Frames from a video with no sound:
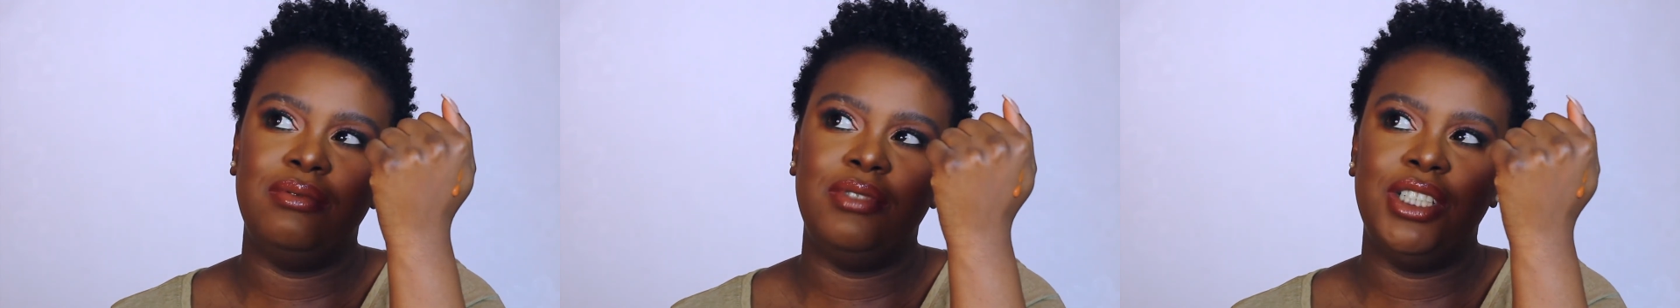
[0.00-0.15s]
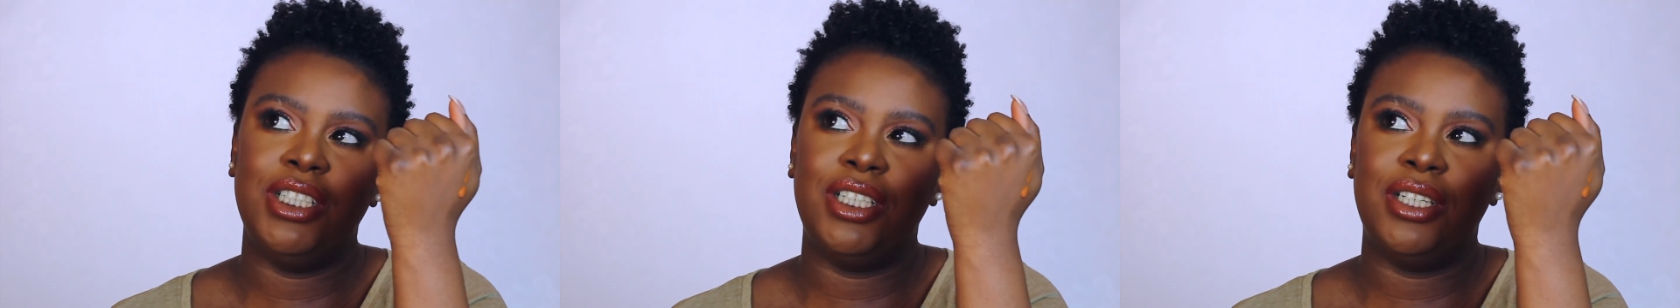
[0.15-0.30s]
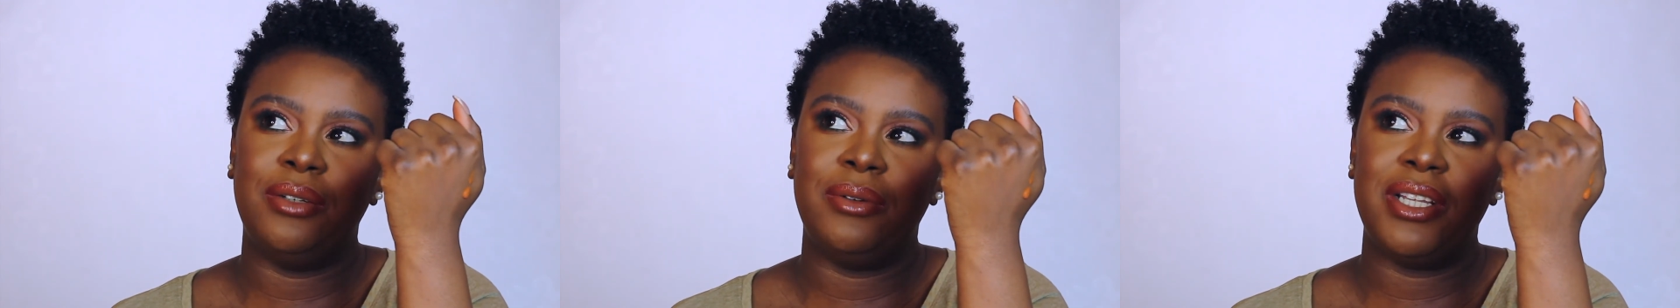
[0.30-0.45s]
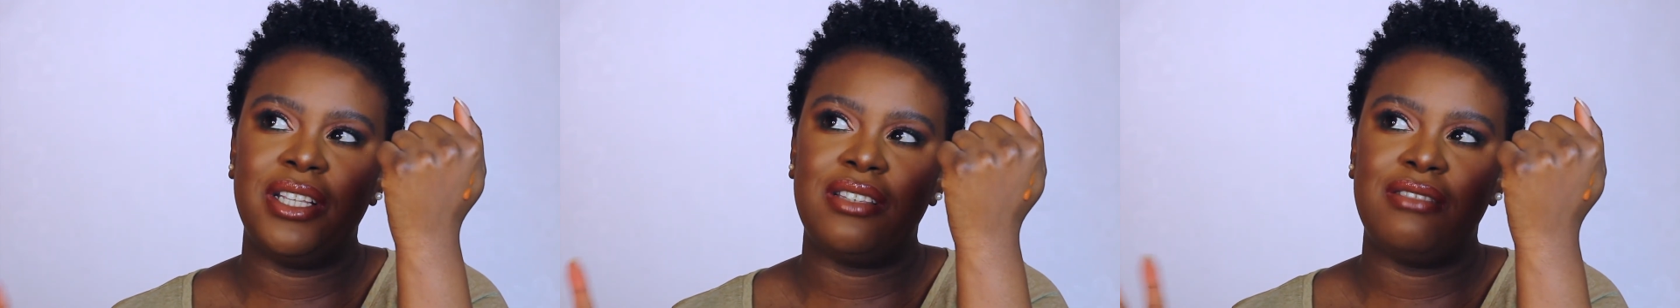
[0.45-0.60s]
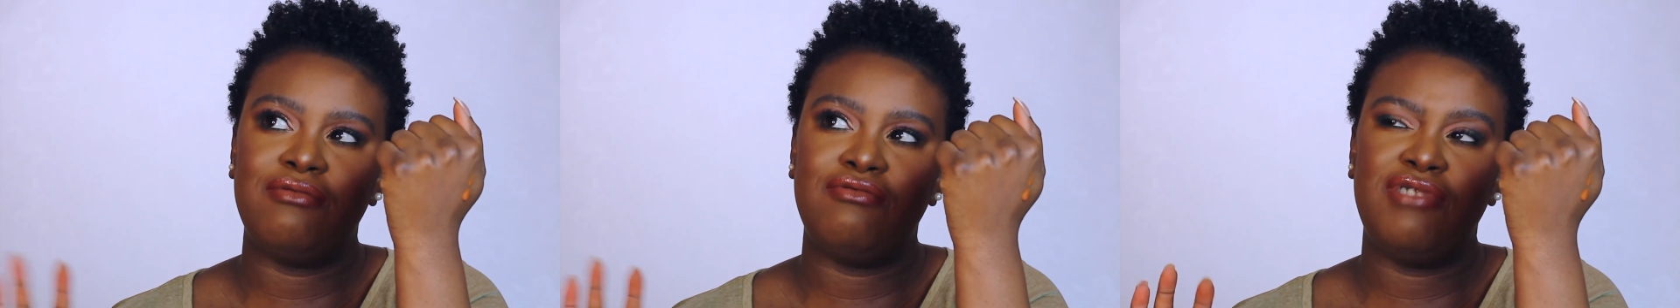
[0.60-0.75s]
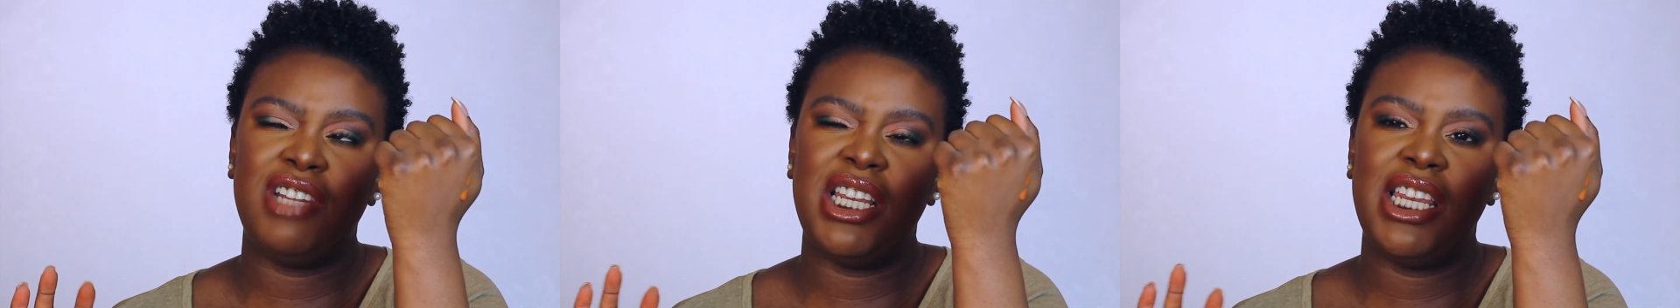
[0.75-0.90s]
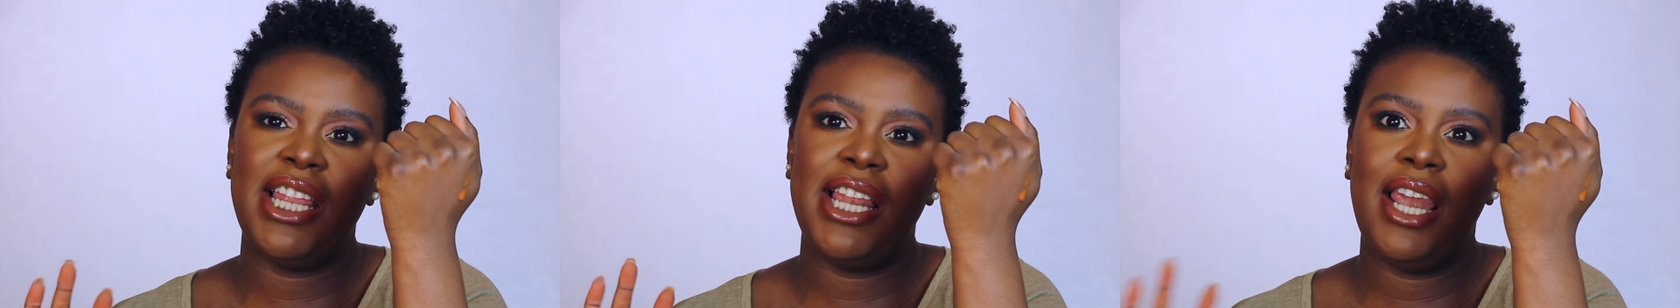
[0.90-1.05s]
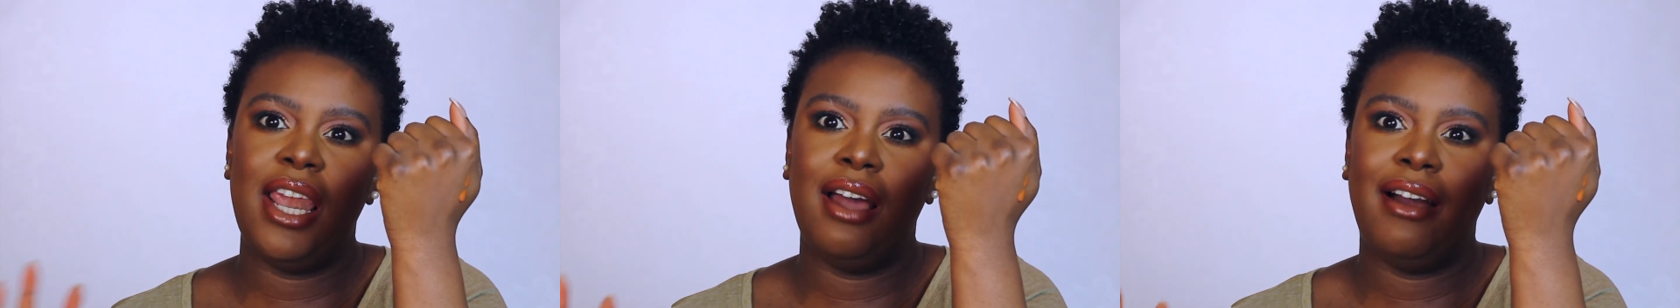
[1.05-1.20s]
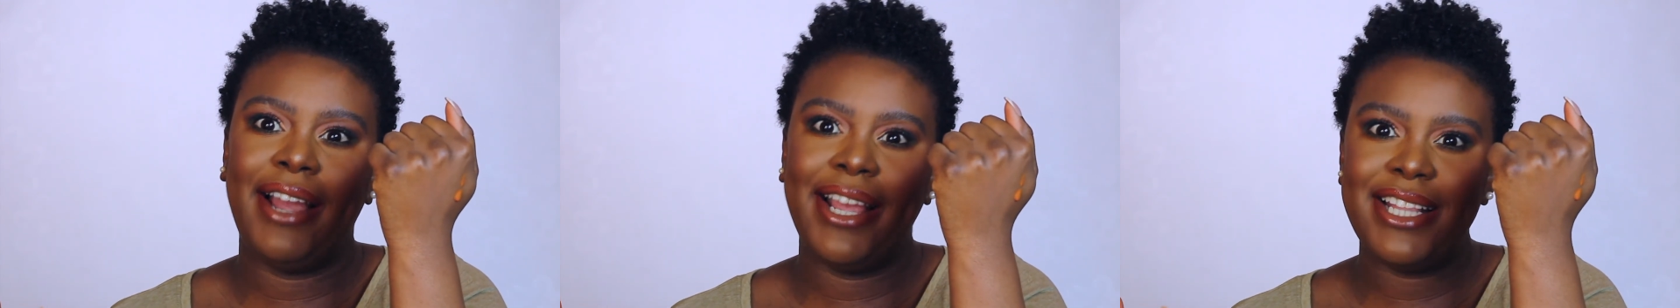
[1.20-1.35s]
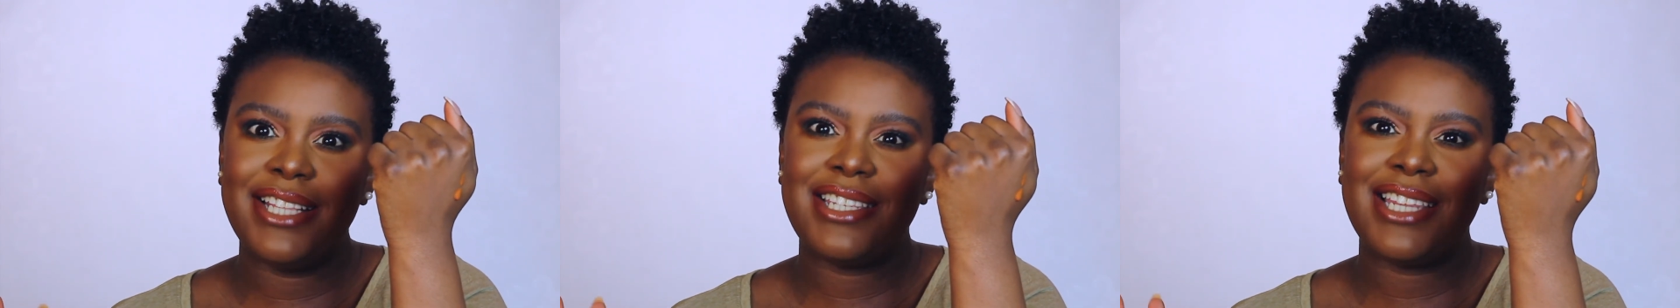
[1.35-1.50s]
you know, it's really
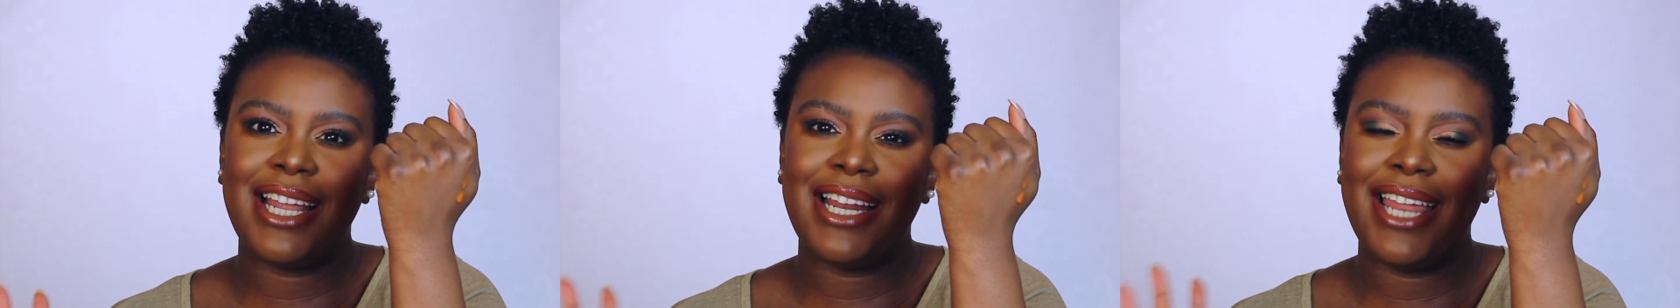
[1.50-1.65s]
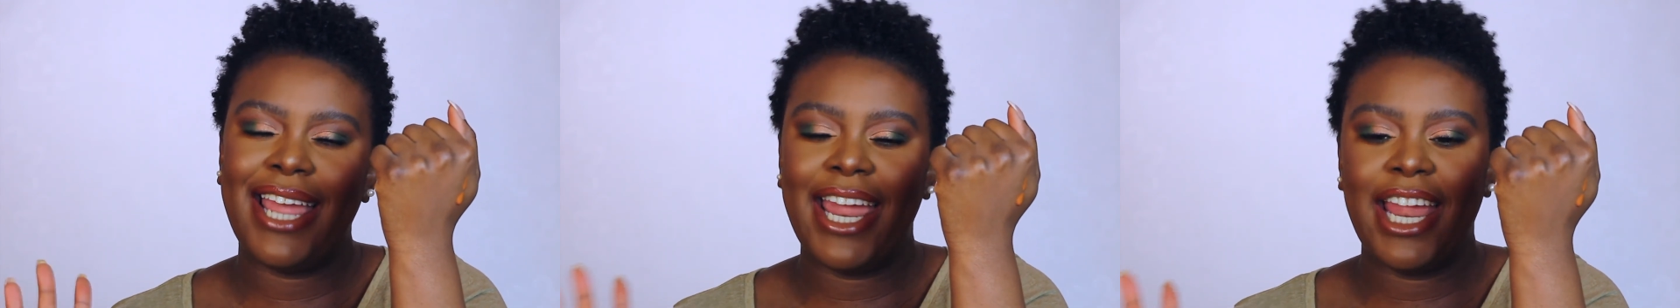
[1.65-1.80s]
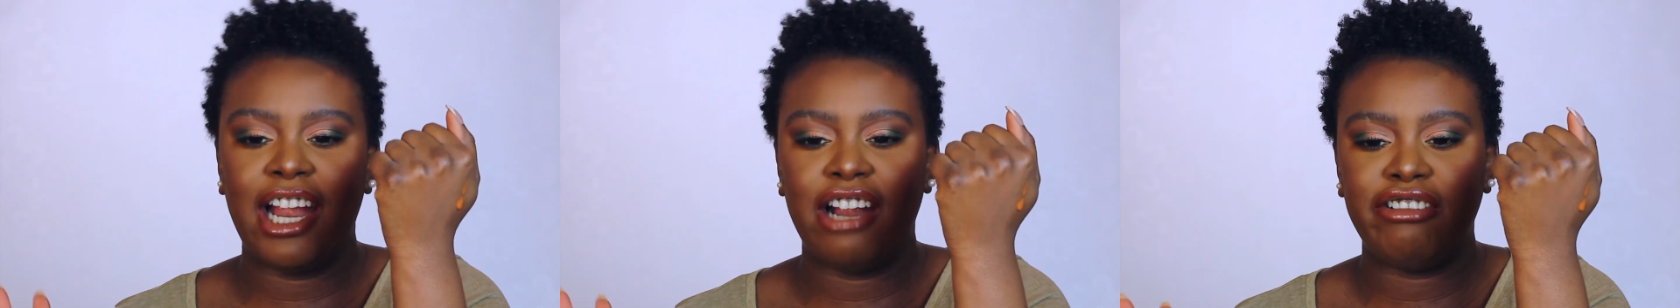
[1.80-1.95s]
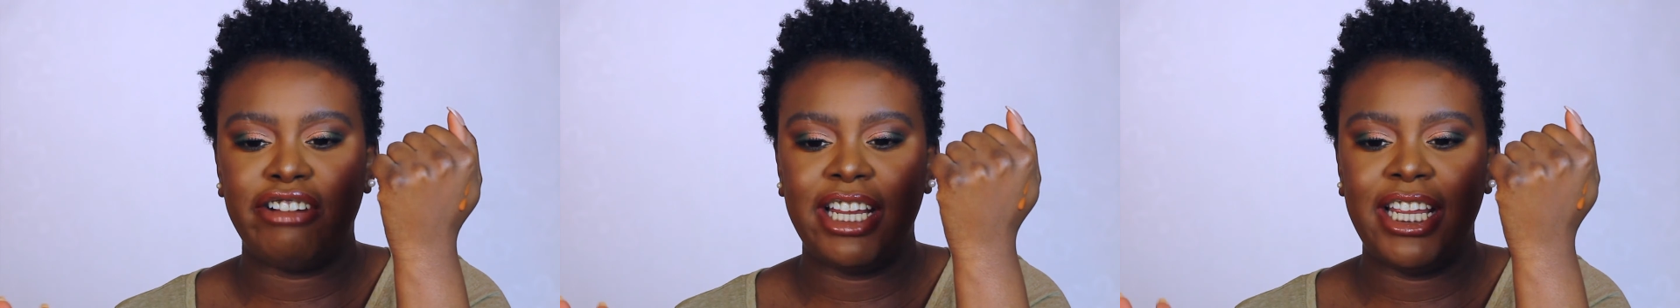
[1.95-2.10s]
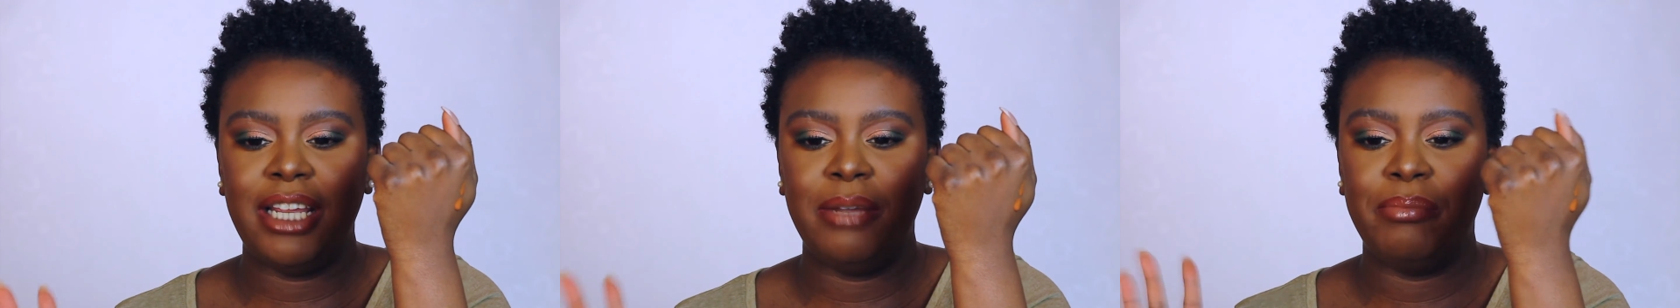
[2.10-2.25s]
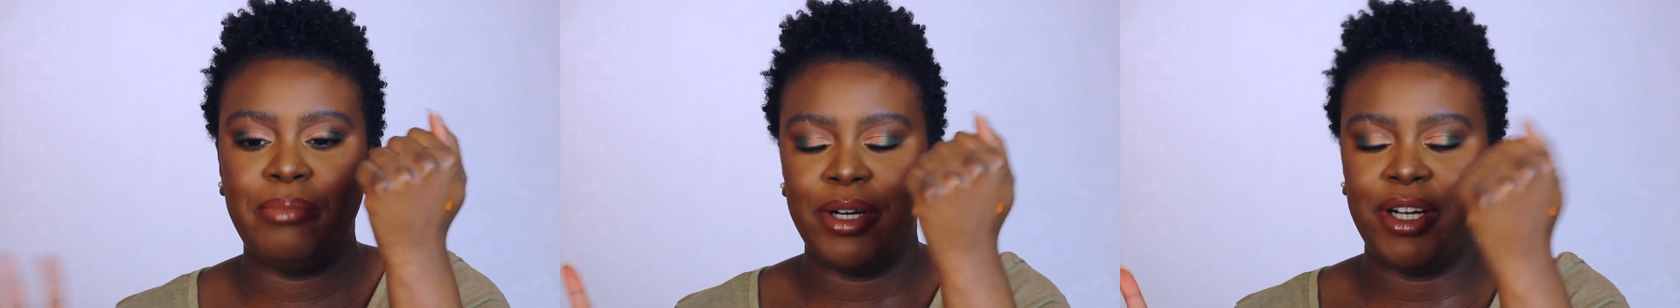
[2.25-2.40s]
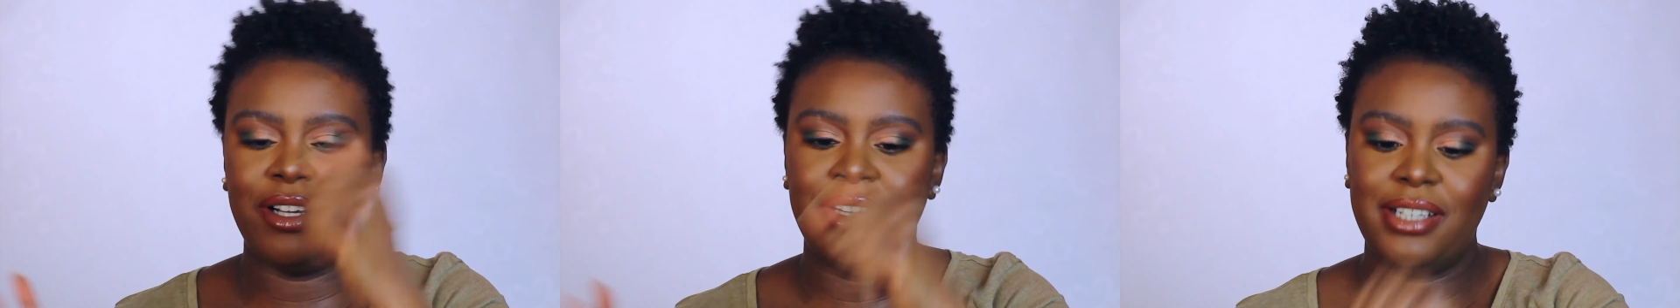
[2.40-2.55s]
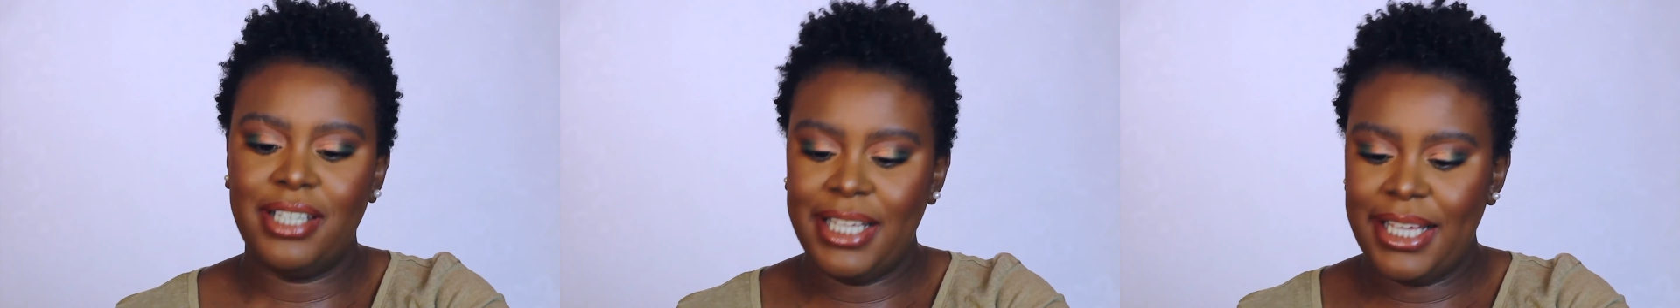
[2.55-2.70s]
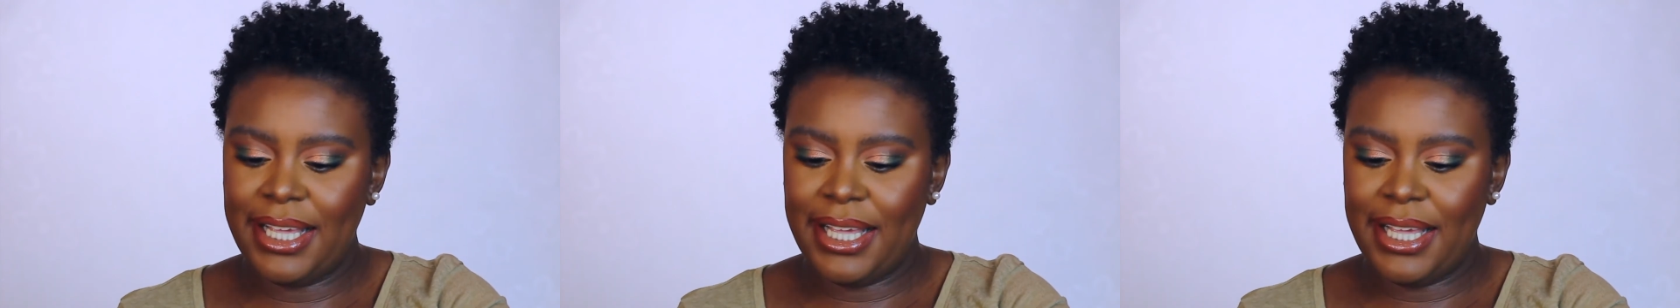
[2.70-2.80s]
light and airy, but